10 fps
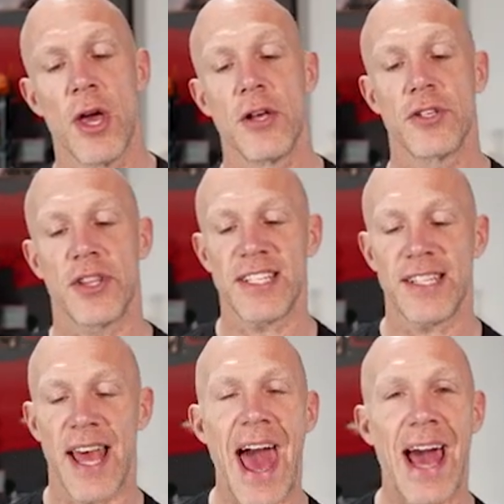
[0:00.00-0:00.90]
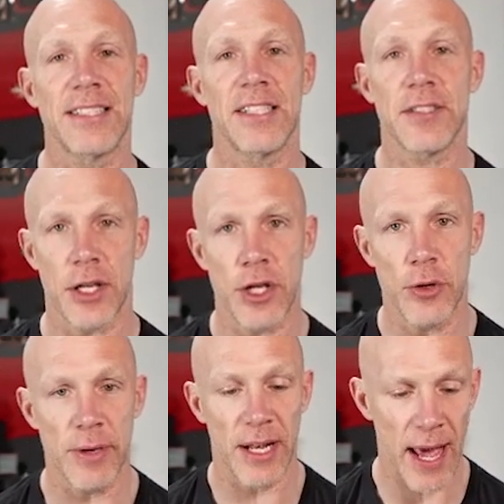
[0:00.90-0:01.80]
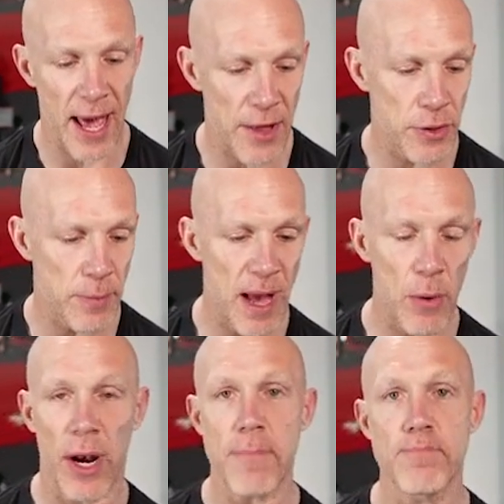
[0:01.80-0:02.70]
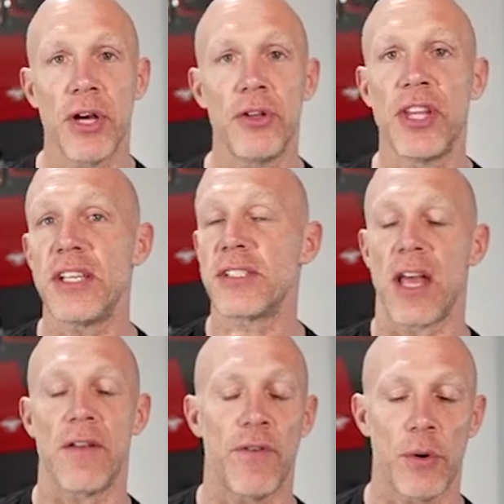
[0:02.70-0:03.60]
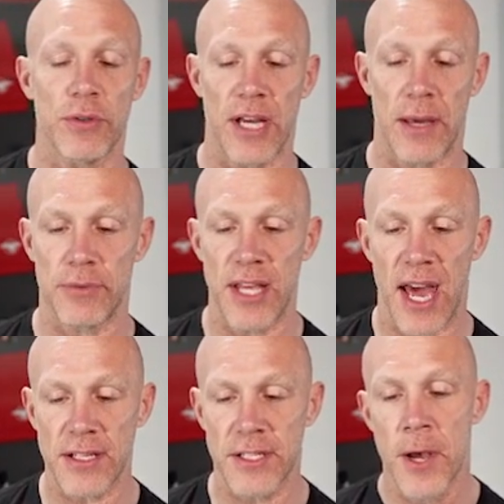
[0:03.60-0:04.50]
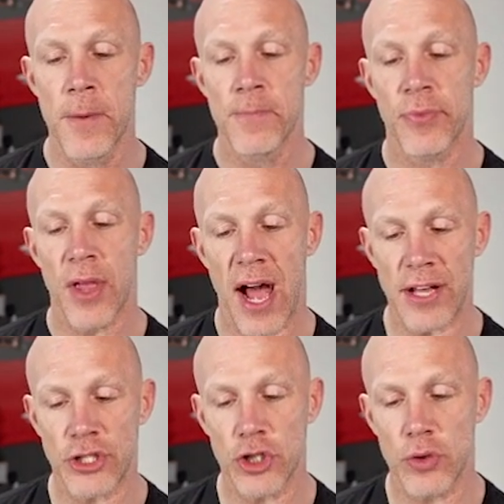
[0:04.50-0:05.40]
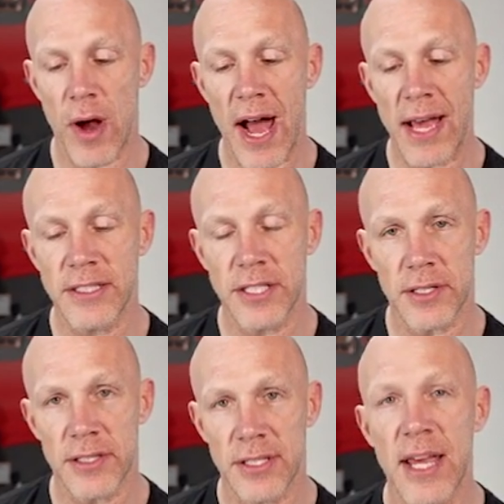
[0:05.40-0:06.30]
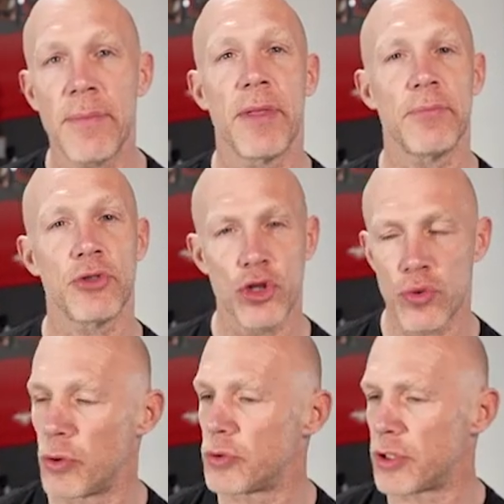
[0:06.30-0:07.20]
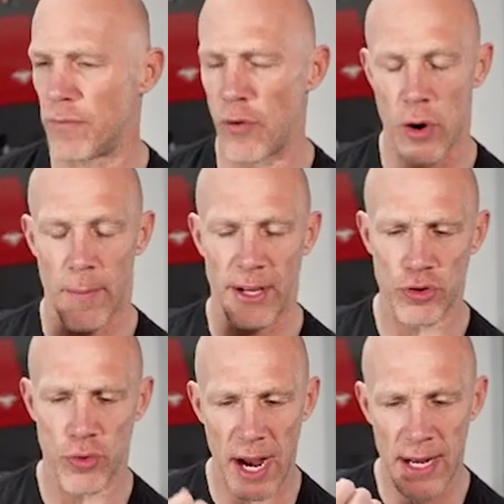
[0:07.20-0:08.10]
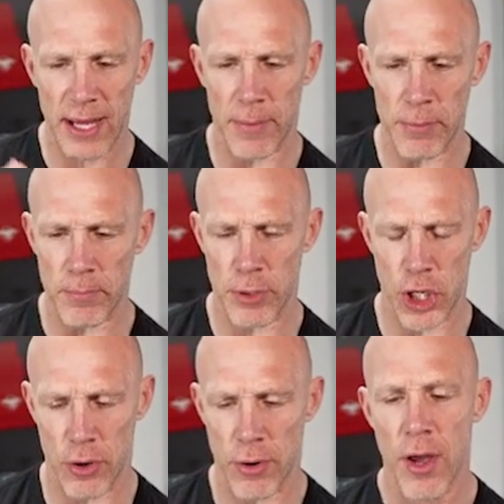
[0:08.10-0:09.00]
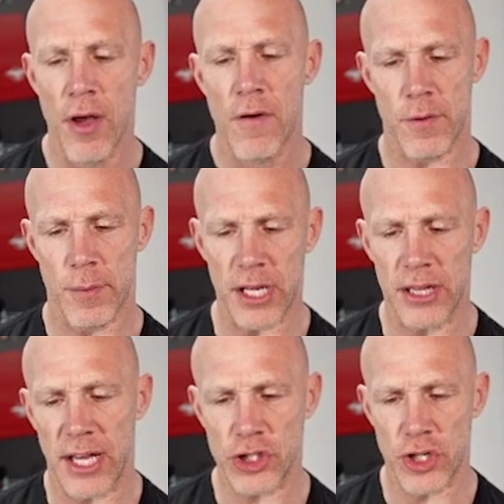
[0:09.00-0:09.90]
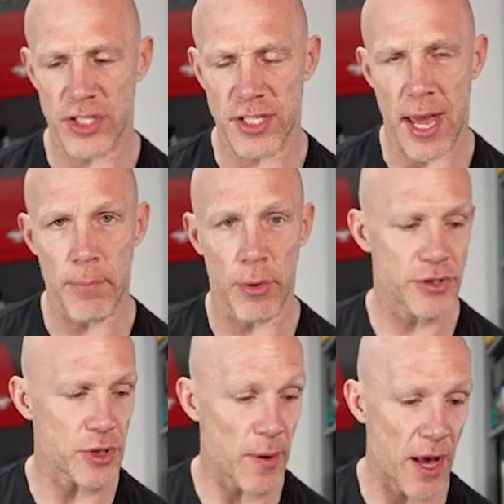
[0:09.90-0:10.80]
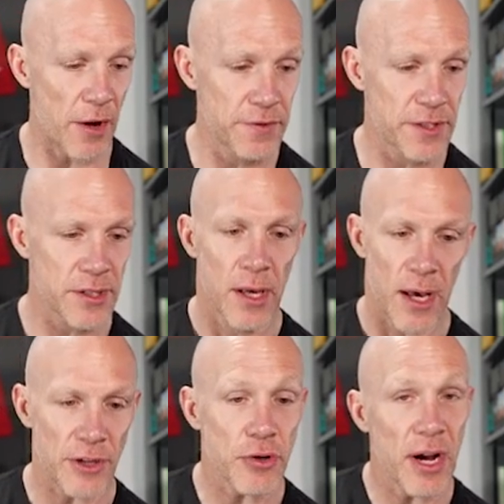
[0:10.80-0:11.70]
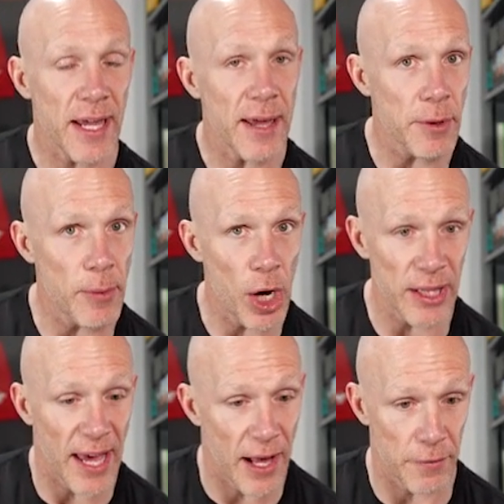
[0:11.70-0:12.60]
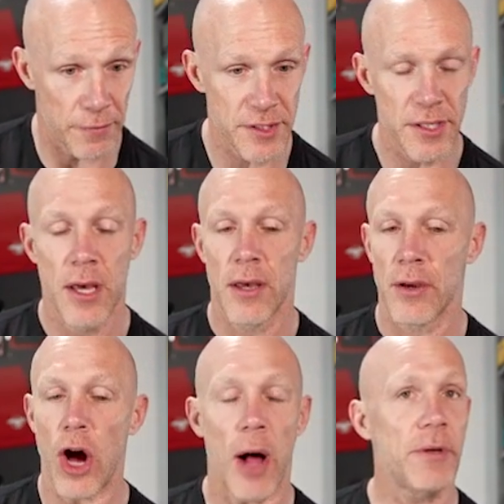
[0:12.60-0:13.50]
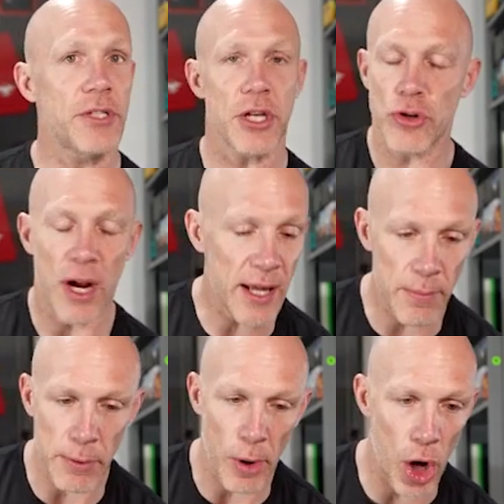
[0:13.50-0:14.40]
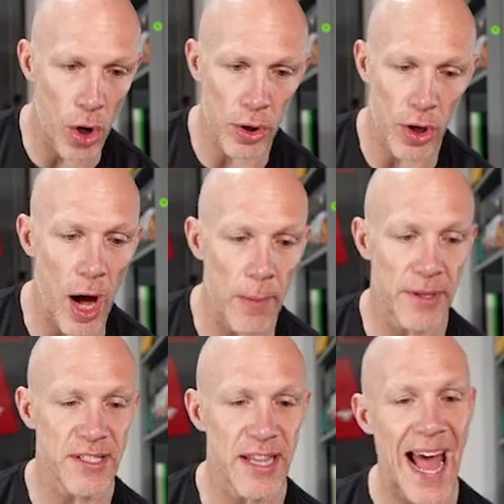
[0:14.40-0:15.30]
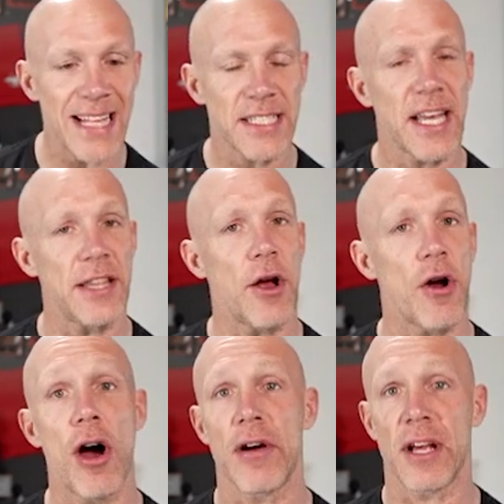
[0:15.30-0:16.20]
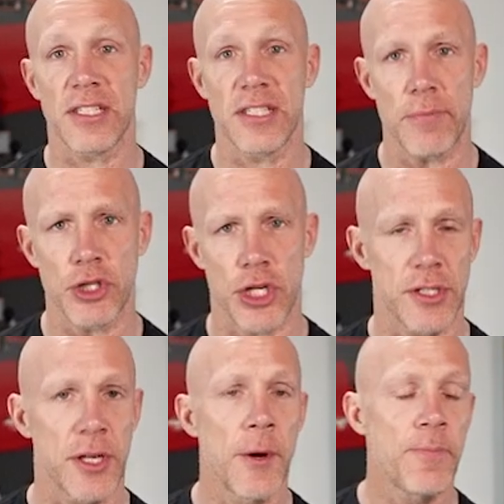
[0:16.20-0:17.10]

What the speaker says: So this acts as a human anthem. Now, when I build these Kinfolk type decks, I try to keep them true to form. I try to keep them pure from a collection standpoint. So elves, I try to keep them all elves. Goblins, I try to keep them all goblins. That said, there are exceptions.